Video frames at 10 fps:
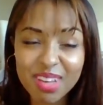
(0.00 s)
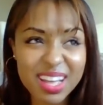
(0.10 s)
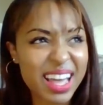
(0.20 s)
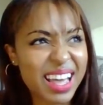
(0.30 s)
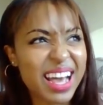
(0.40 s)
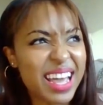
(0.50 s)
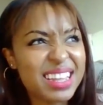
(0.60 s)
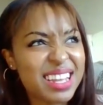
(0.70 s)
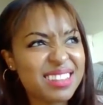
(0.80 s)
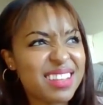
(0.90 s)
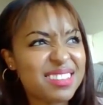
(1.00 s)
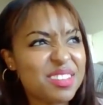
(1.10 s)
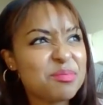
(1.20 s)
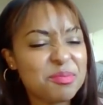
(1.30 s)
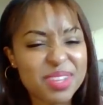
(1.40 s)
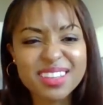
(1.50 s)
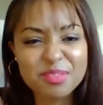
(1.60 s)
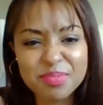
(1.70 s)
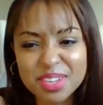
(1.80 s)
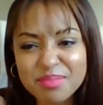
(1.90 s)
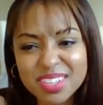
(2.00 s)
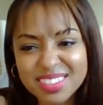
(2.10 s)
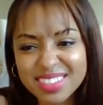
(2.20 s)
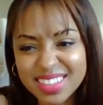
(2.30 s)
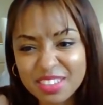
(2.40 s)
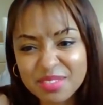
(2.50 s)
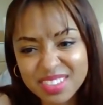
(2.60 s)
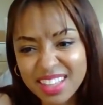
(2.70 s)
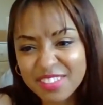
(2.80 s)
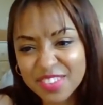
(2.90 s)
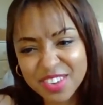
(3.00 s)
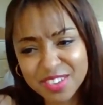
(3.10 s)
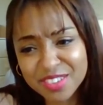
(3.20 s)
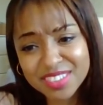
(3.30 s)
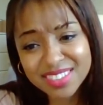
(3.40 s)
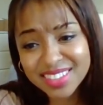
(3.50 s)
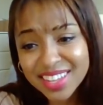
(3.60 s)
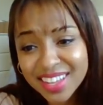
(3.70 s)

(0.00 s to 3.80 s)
I hate that it's that simple, but yeah, it's pretty much that's what it's like for girls.